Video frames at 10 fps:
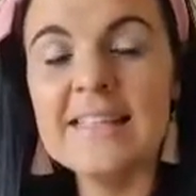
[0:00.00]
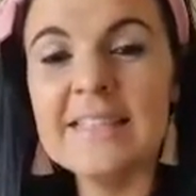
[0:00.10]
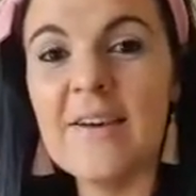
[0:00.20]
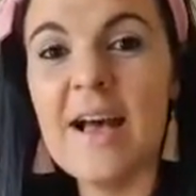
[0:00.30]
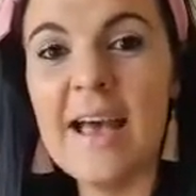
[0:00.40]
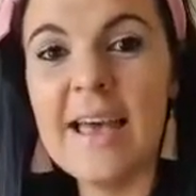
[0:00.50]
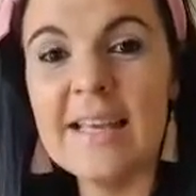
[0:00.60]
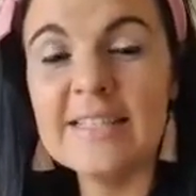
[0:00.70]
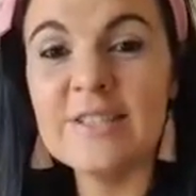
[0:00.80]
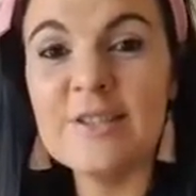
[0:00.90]
So
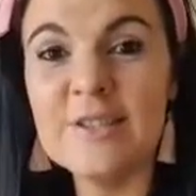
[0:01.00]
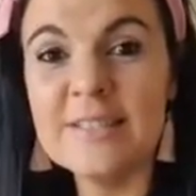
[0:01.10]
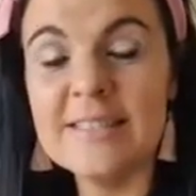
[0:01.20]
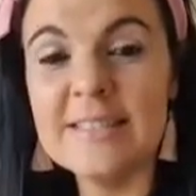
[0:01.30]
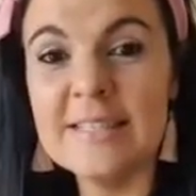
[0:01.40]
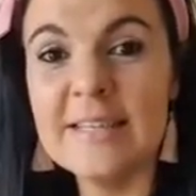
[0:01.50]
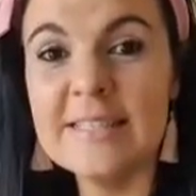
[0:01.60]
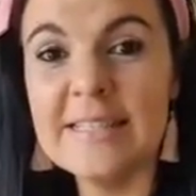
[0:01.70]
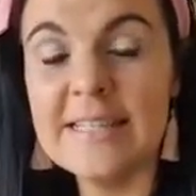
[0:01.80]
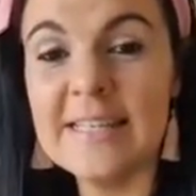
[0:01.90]
I started
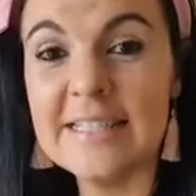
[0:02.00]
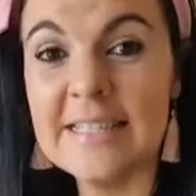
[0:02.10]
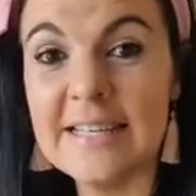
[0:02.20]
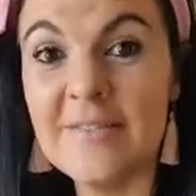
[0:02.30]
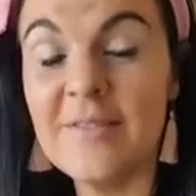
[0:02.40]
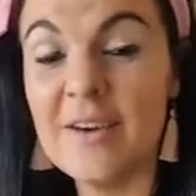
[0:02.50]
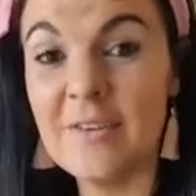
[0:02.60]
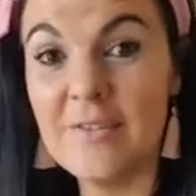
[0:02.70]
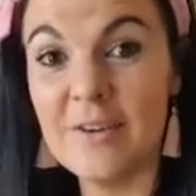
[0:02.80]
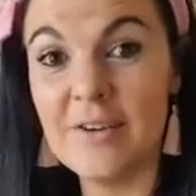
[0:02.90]
tennis at a
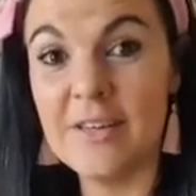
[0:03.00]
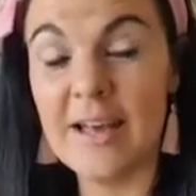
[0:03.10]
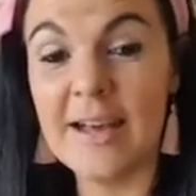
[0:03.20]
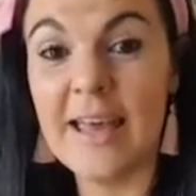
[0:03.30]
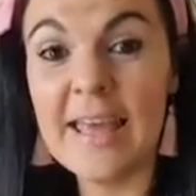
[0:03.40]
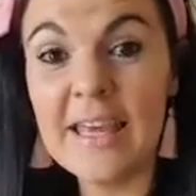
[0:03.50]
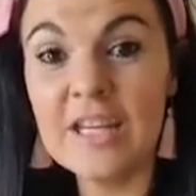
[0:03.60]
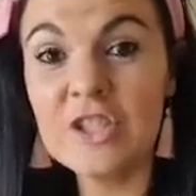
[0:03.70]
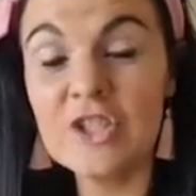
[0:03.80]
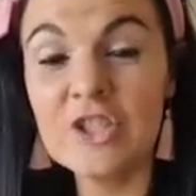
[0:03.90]
very young
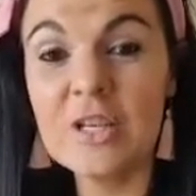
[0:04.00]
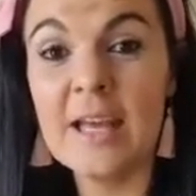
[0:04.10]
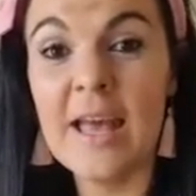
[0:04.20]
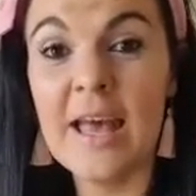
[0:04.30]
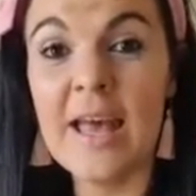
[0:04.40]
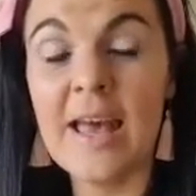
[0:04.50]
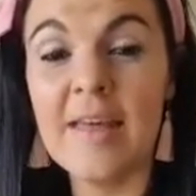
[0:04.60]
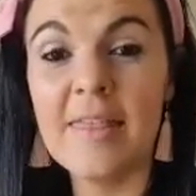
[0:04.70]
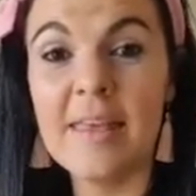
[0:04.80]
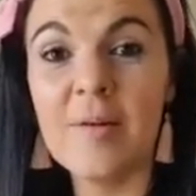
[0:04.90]
age.
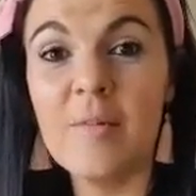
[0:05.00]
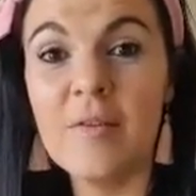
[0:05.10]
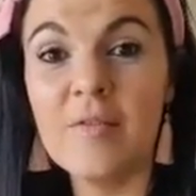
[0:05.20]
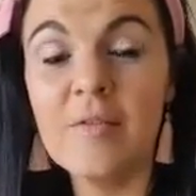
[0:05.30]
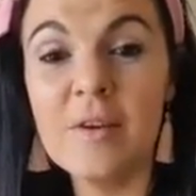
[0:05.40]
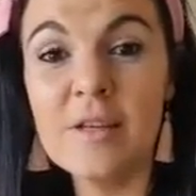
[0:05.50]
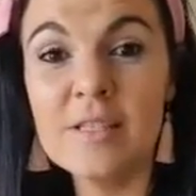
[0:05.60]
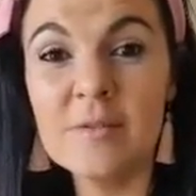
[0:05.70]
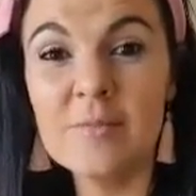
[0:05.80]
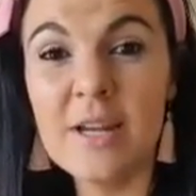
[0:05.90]
I think my
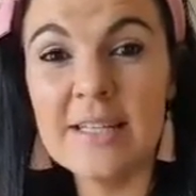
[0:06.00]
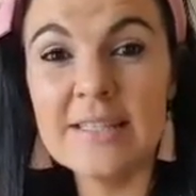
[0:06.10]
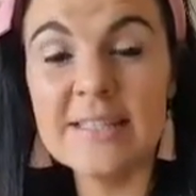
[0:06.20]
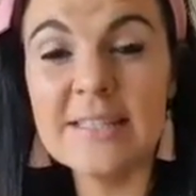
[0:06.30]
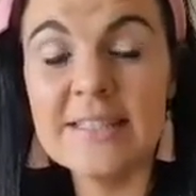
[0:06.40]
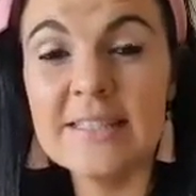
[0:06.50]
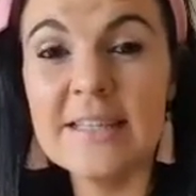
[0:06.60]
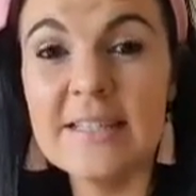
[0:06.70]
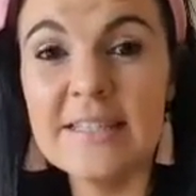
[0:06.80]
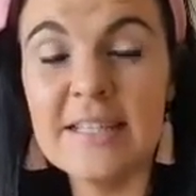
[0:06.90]
first practice
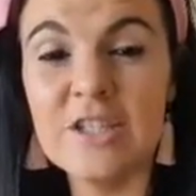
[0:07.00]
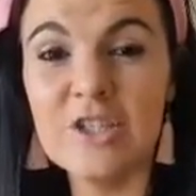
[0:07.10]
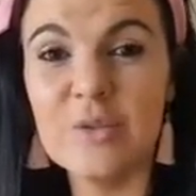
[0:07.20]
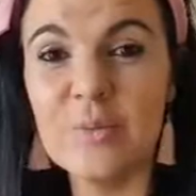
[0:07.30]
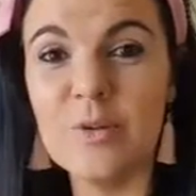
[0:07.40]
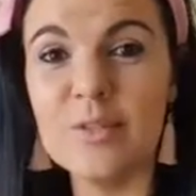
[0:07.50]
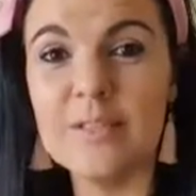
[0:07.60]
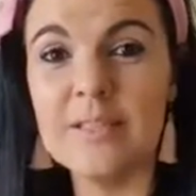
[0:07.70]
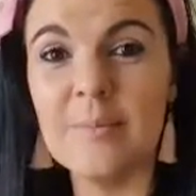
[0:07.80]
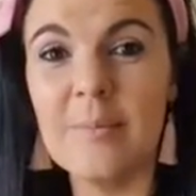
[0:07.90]
session was
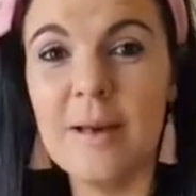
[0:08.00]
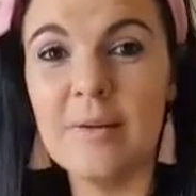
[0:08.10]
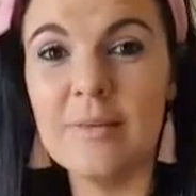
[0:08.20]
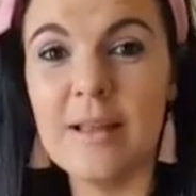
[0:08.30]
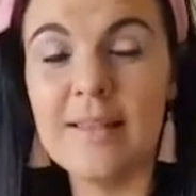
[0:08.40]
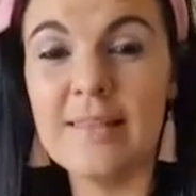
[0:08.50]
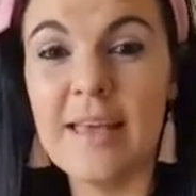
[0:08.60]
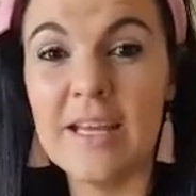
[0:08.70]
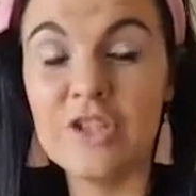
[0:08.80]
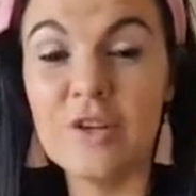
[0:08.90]
about at
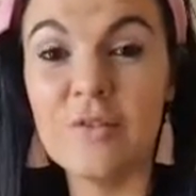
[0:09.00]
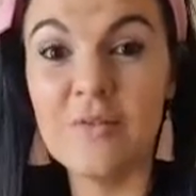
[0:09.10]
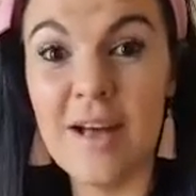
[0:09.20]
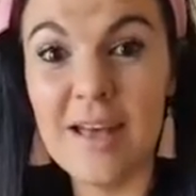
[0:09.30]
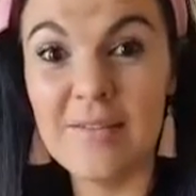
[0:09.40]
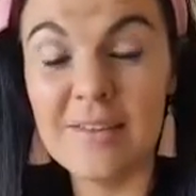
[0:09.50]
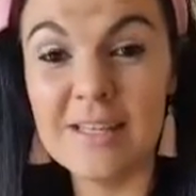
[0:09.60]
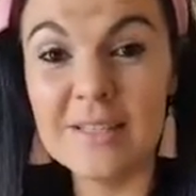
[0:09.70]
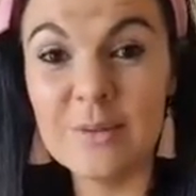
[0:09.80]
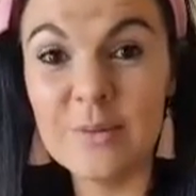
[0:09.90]
the age of 5
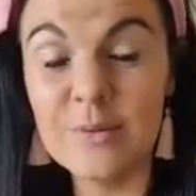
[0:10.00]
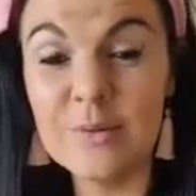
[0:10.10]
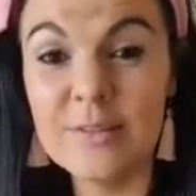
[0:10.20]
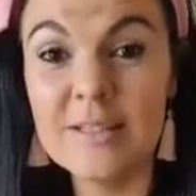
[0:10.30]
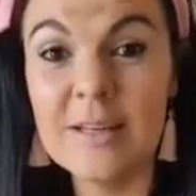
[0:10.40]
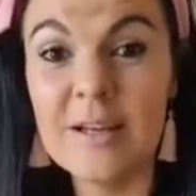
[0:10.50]
years old.